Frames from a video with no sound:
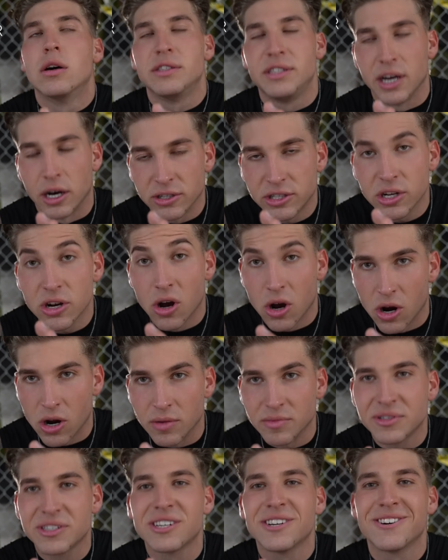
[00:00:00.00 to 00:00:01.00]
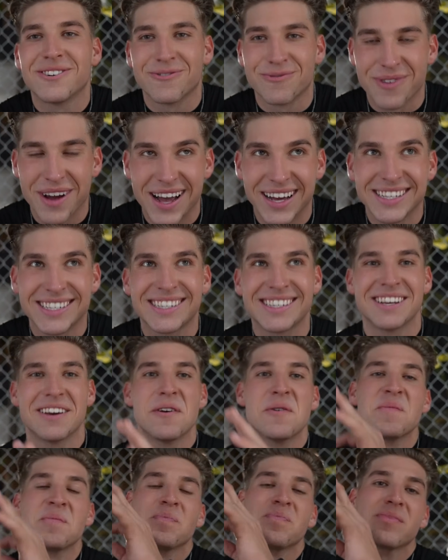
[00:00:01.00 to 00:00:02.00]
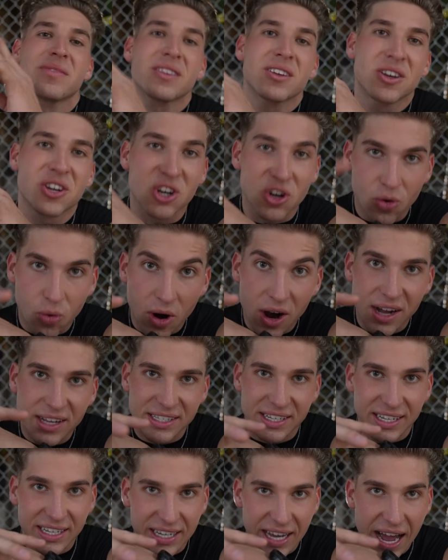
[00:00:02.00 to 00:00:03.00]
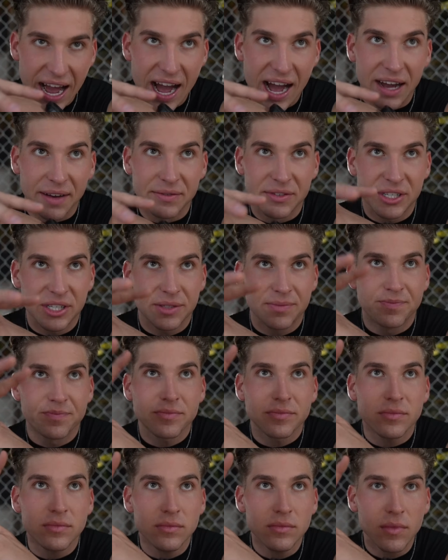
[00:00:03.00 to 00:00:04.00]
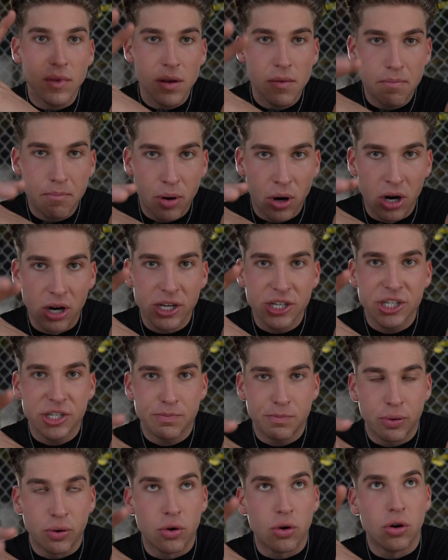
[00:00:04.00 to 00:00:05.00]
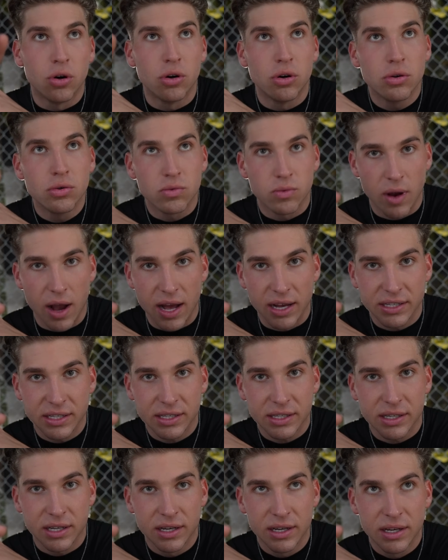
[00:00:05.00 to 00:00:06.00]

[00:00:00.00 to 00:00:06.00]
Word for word: delts and arms, rest, quads and calves, push, pull, rest,